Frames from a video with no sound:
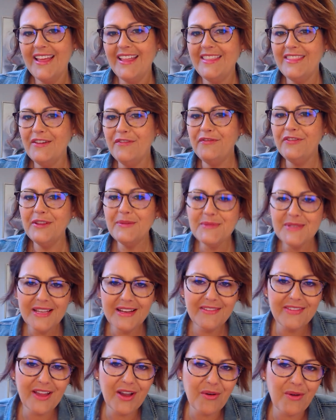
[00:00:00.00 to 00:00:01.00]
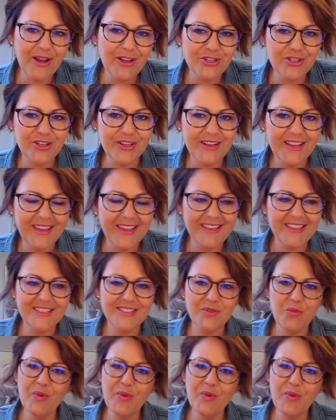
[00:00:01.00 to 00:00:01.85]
The flip side of that question is,